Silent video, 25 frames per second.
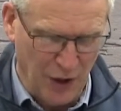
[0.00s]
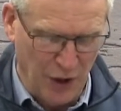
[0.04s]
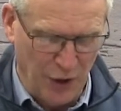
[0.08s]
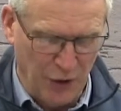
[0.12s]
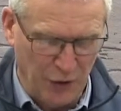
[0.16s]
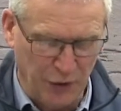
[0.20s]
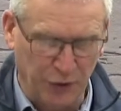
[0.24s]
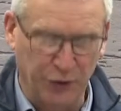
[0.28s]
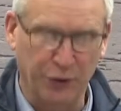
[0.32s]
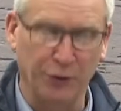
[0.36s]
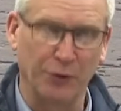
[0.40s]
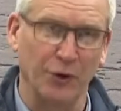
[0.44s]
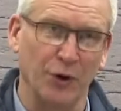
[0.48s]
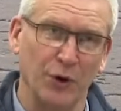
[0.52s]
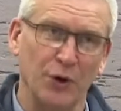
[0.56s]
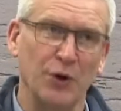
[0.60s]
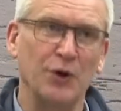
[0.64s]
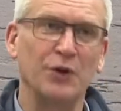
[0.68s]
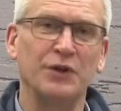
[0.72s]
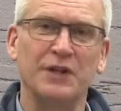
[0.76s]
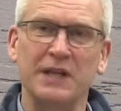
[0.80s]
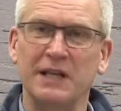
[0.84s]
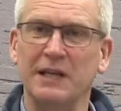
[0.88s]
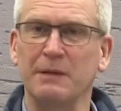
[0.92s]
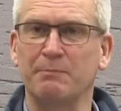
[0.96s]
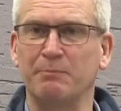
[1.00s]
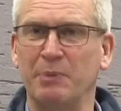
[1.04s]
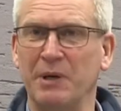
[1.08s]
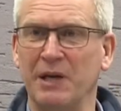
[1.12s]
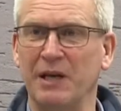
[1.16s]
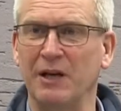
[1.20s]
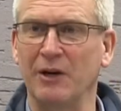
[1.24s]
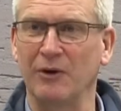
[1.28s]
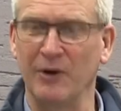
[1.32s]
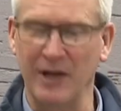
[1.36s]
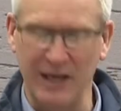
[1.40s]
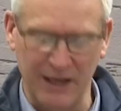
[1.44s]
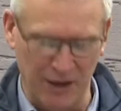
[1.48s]
through the
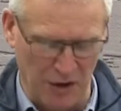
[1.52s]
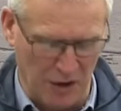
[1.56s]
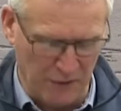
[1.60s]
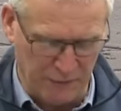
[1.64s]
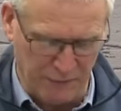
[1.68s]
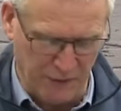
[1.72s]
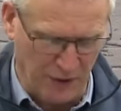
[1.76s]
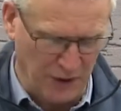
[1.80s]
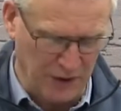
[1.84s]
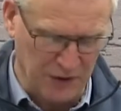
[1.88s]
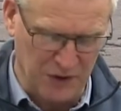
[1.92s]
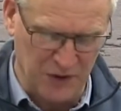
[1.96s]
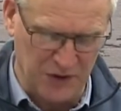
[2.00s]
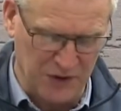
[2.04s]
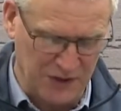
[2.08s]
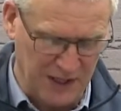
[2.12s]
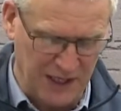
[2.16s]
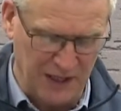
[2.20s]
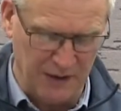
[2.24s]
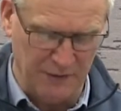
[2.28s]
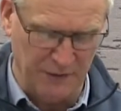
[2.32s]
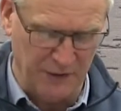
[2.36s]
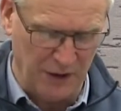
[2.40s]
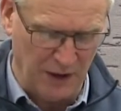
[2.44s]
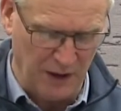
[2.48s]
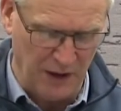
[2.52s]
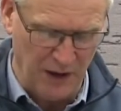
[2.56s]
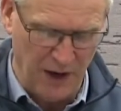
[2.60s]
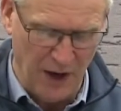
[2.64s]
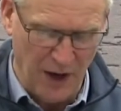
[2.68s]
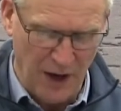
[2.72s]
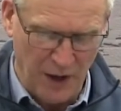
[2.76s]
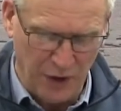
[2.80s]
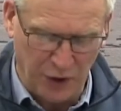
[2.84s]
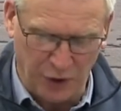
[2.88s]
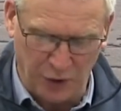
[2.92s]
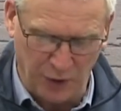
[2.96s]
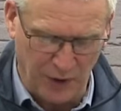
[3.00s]
appearing of our Saviour,
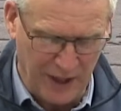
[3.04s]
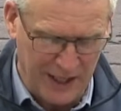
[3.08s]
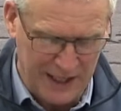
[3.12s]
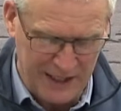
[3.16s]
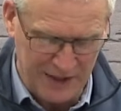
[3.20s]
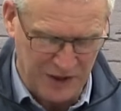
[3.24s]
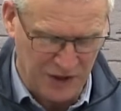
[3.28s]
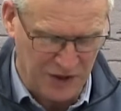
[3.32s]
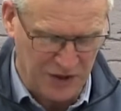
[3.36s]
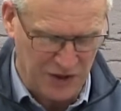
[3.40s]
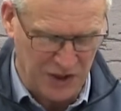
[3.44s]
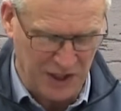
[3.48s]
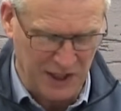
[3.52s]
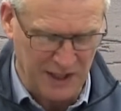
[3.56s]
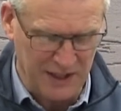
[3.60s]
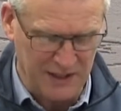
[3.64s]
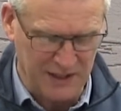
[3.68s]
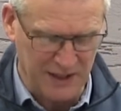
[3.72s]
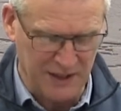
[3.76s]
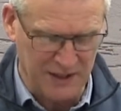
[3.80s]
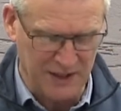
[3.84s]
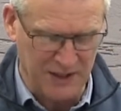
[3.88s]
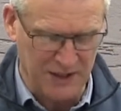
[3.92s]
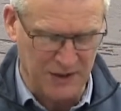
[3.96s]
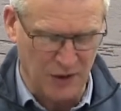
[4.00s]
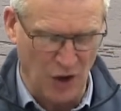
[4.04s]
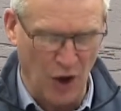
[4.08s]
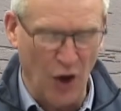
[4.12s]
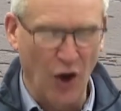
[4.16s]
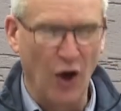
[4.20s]
Christ Jesus,